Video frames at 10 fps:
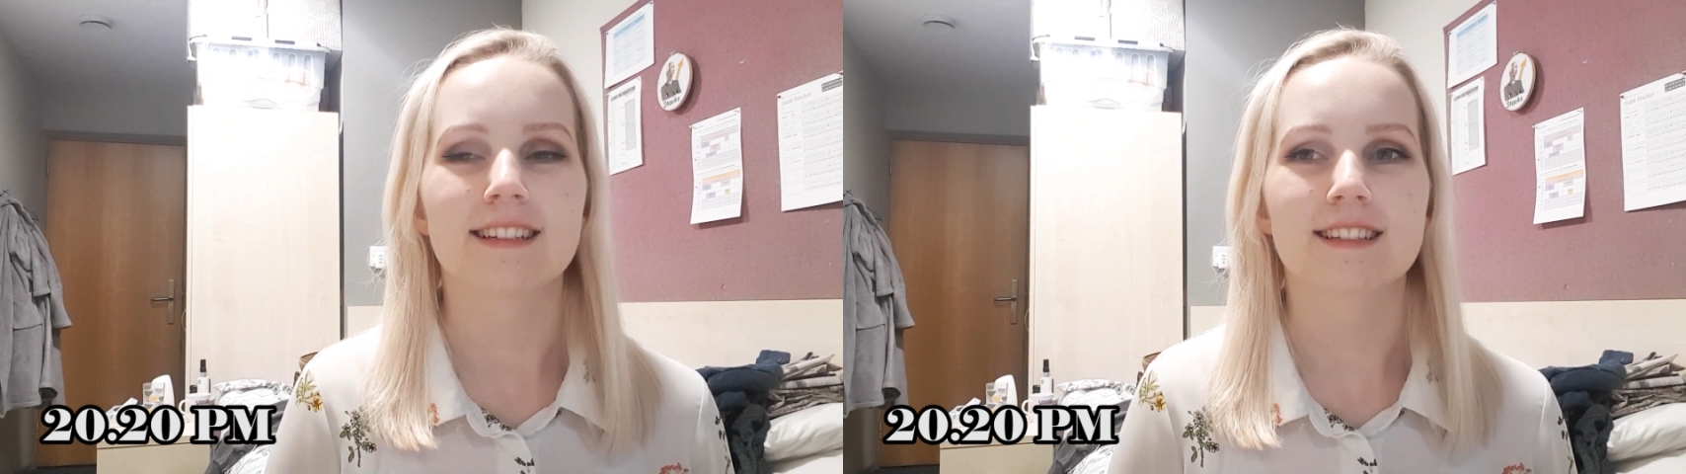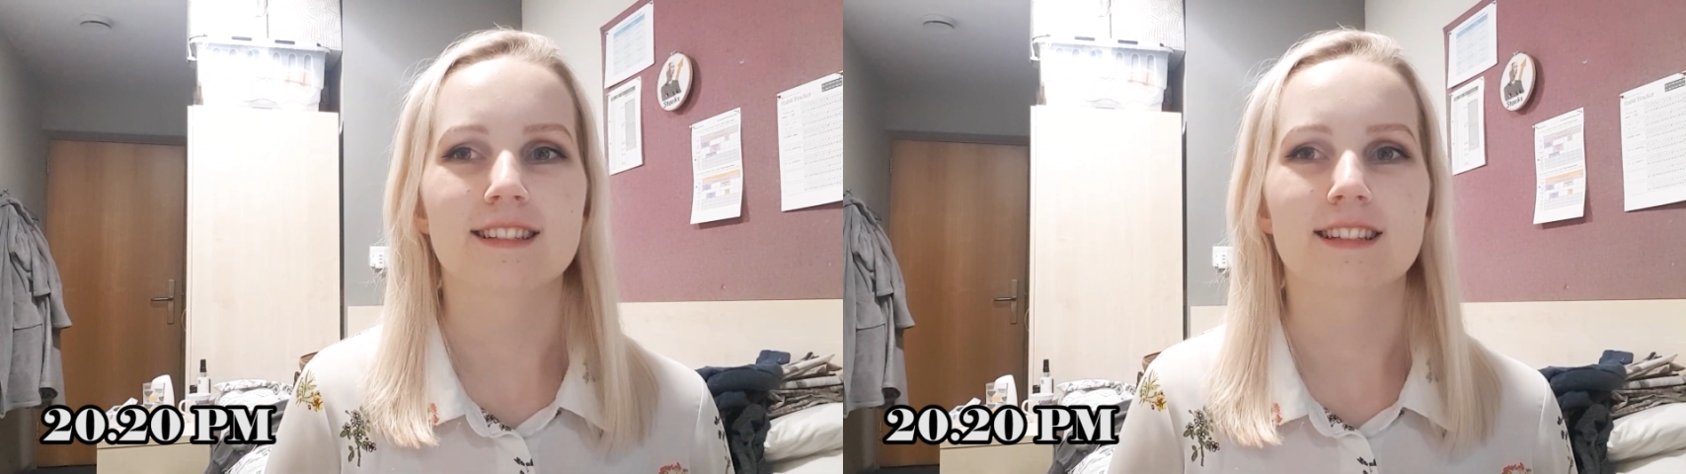
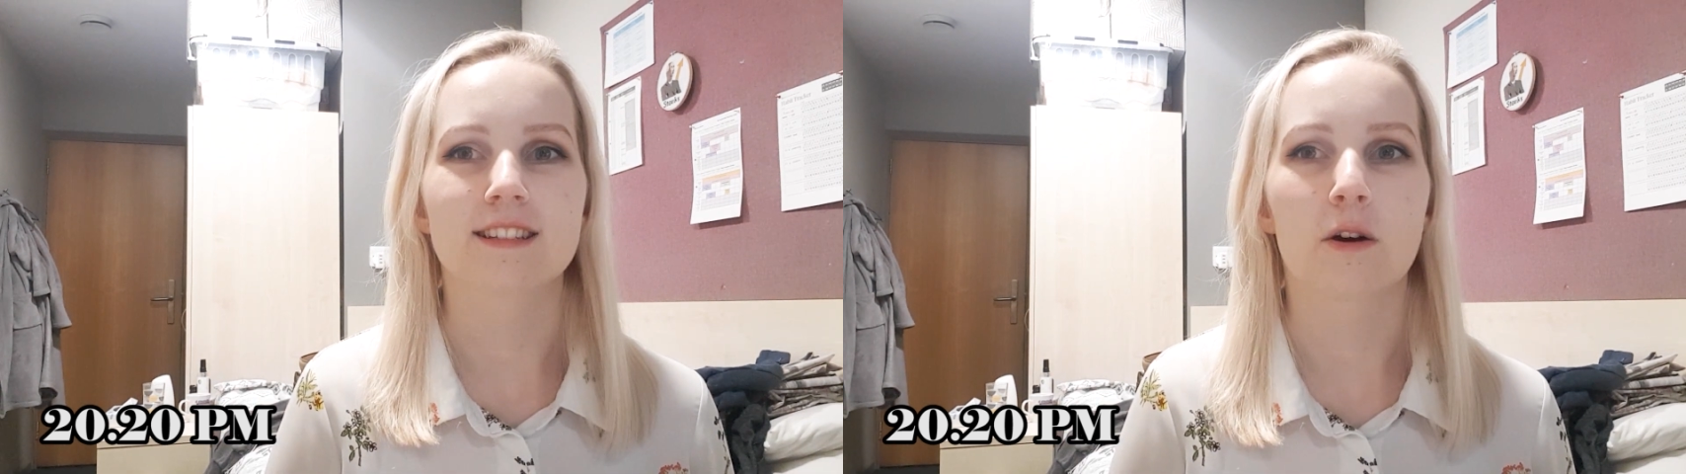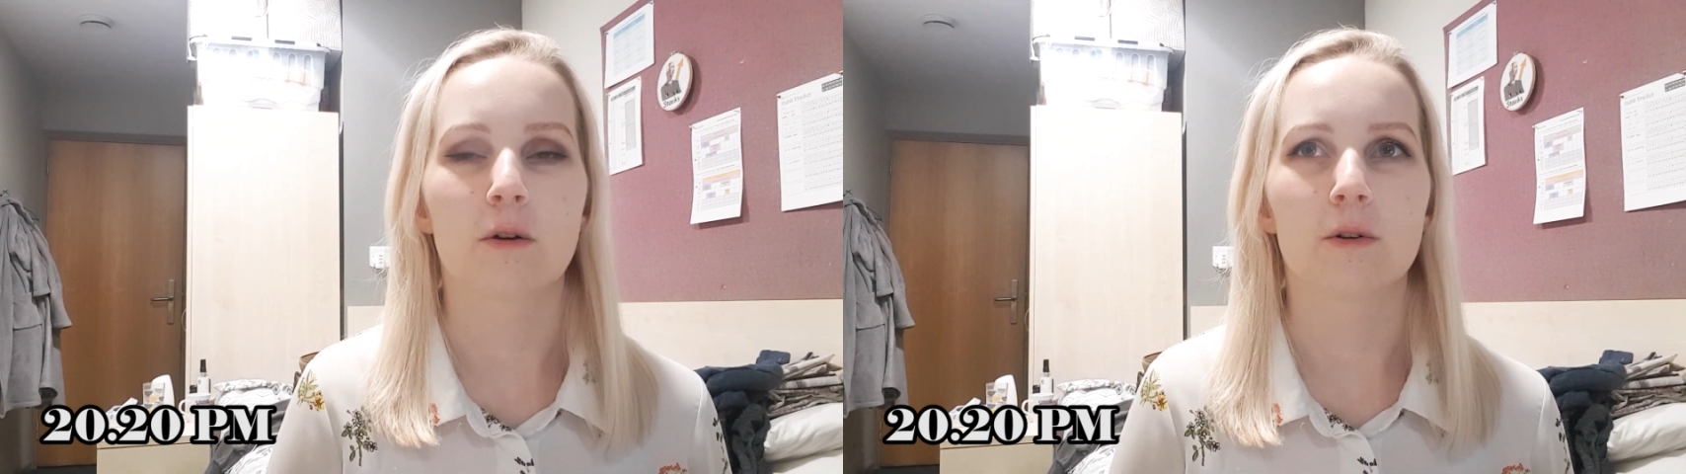there's this
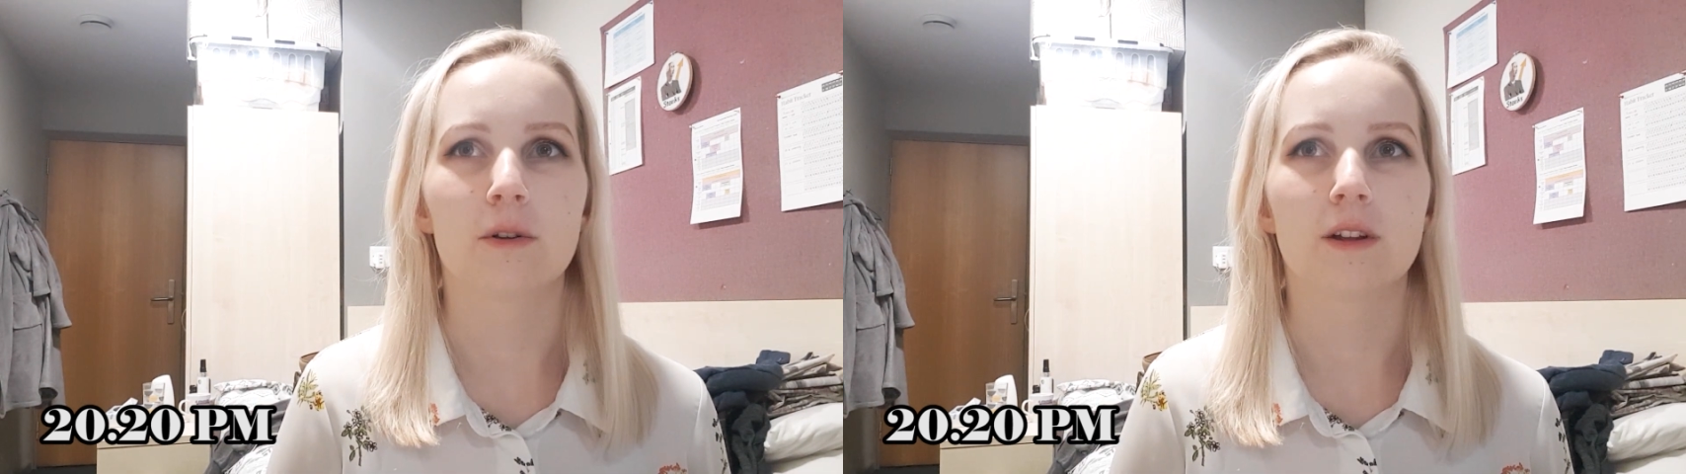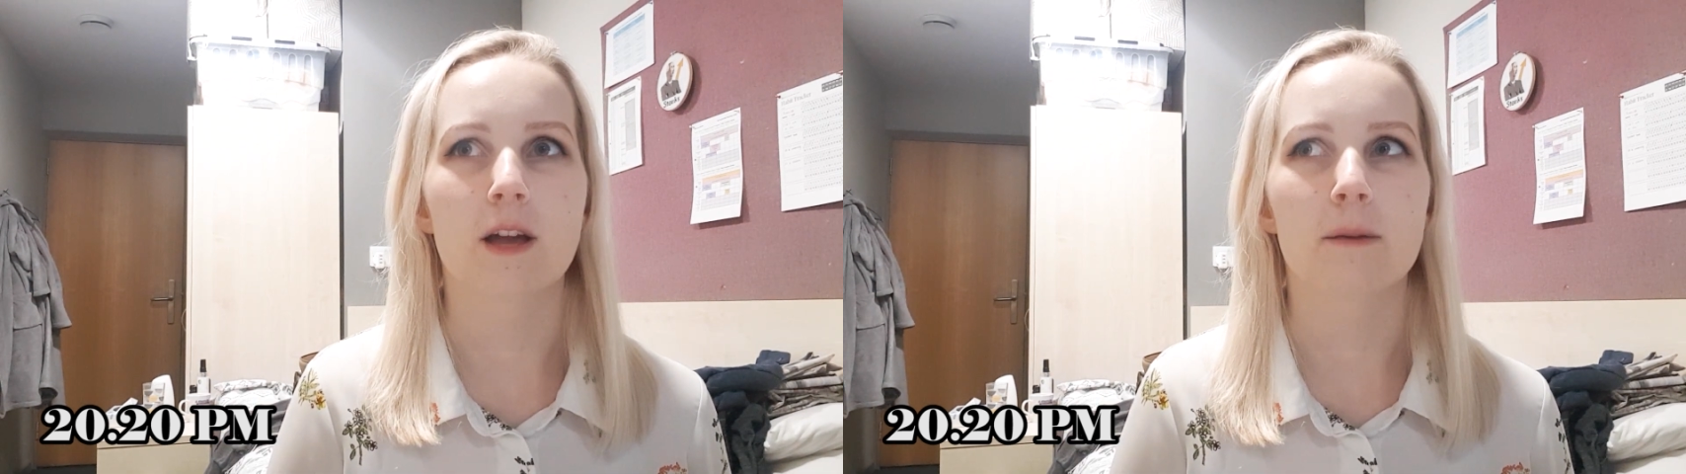
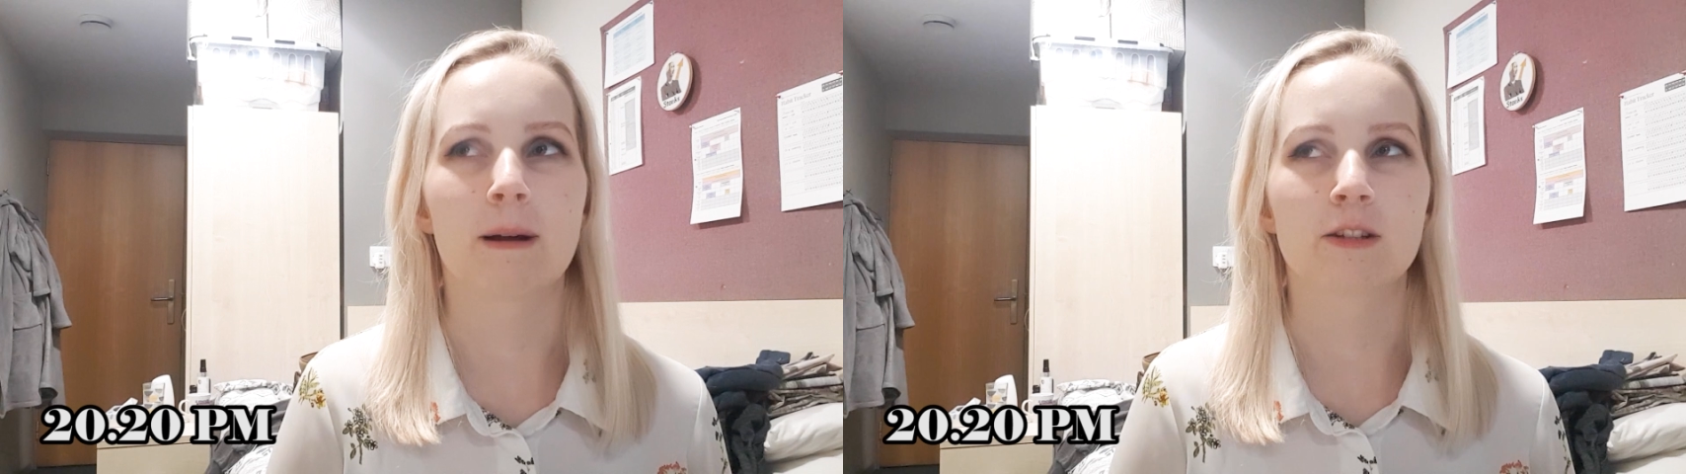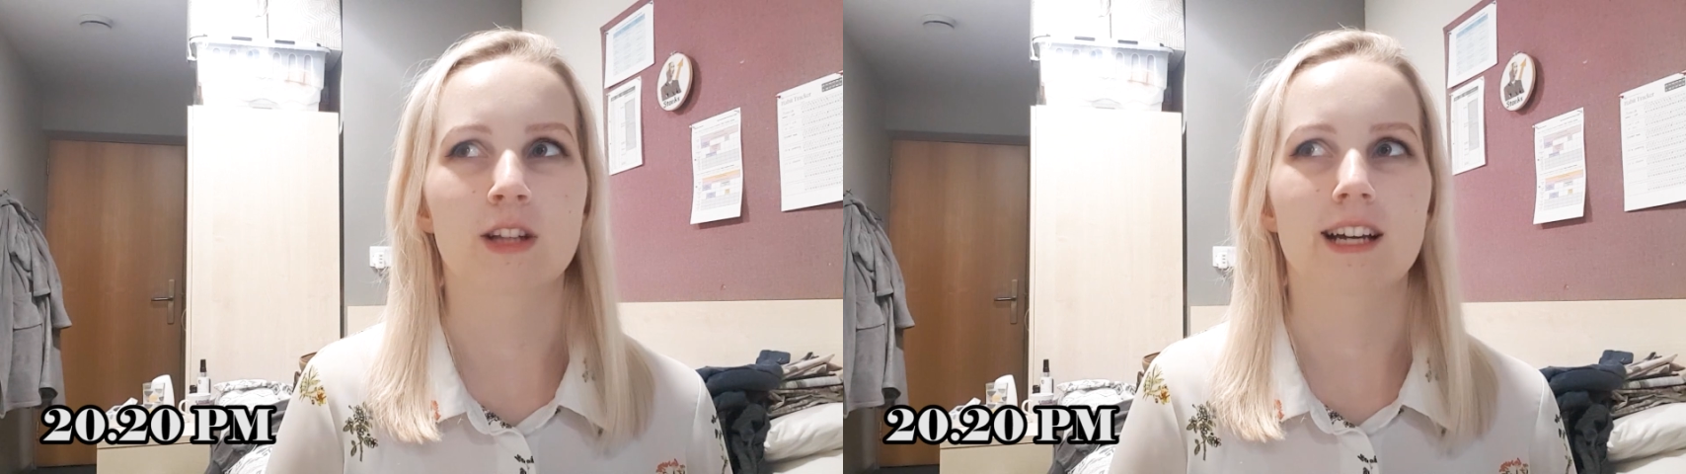whole
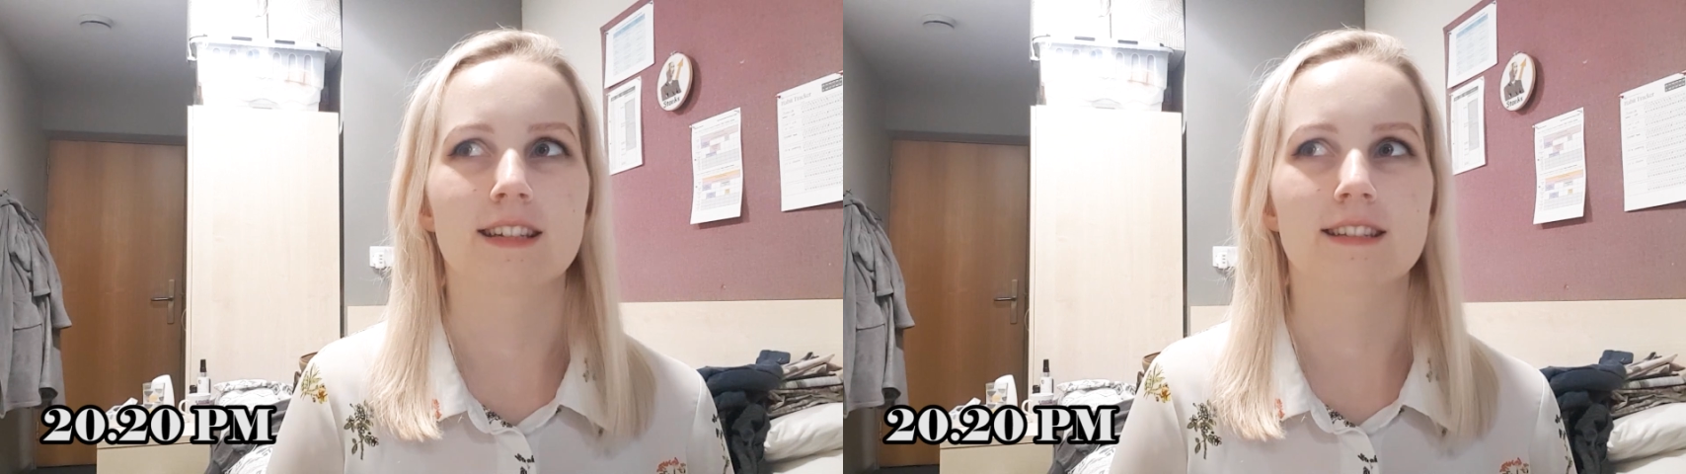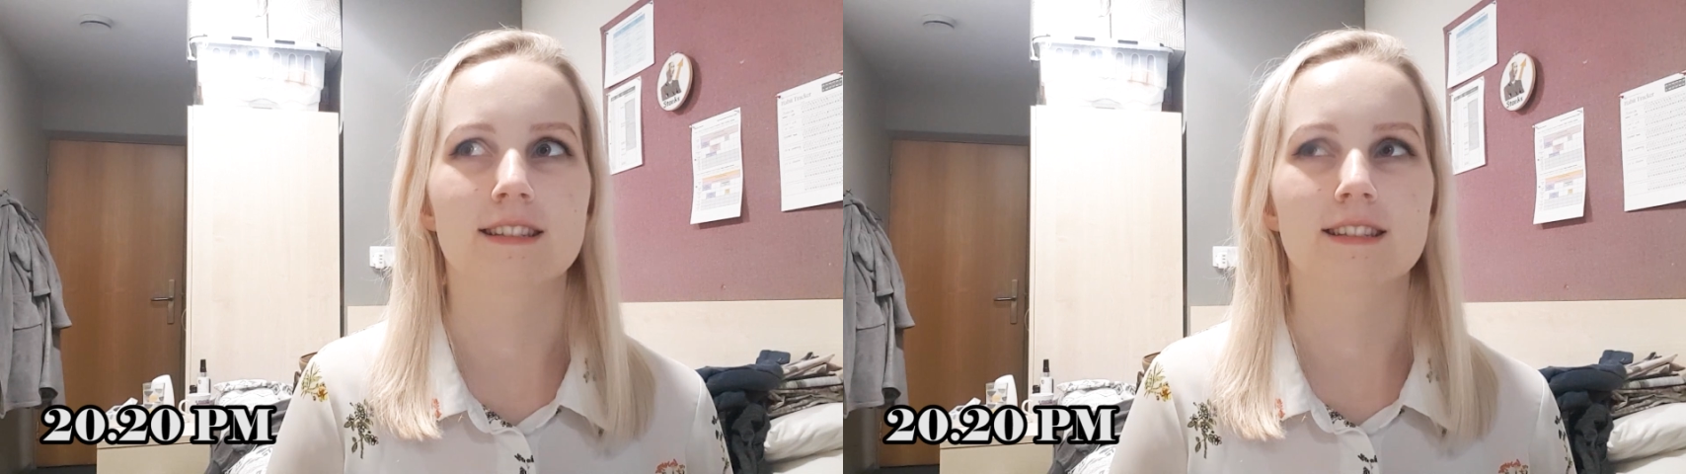
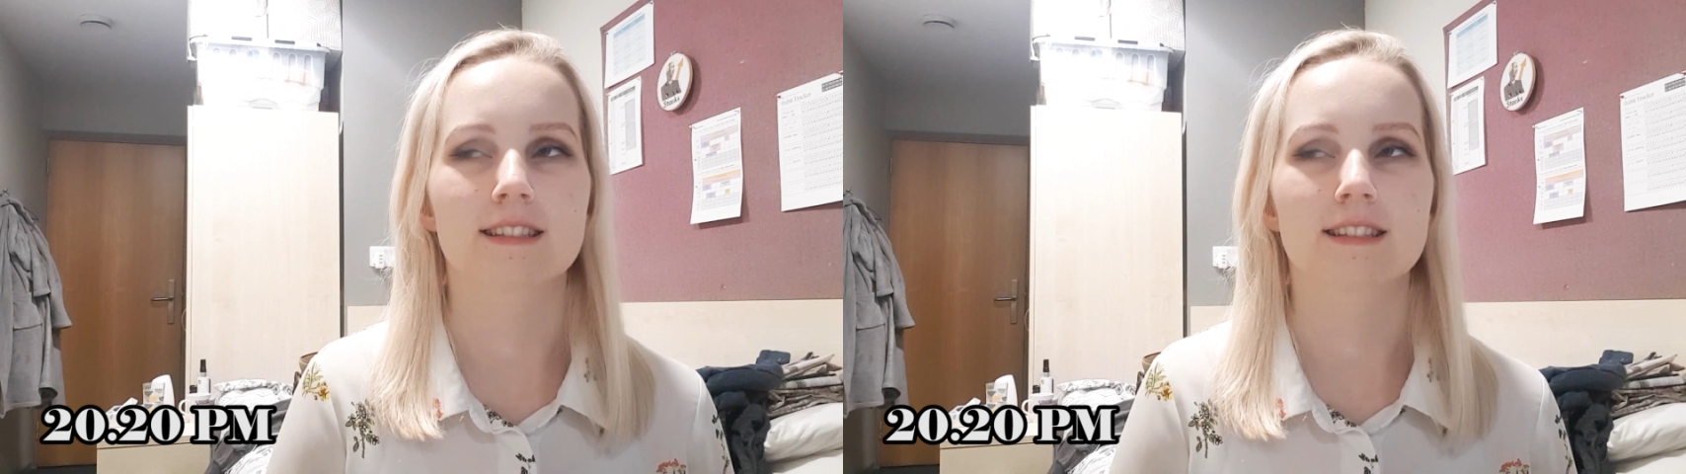manualized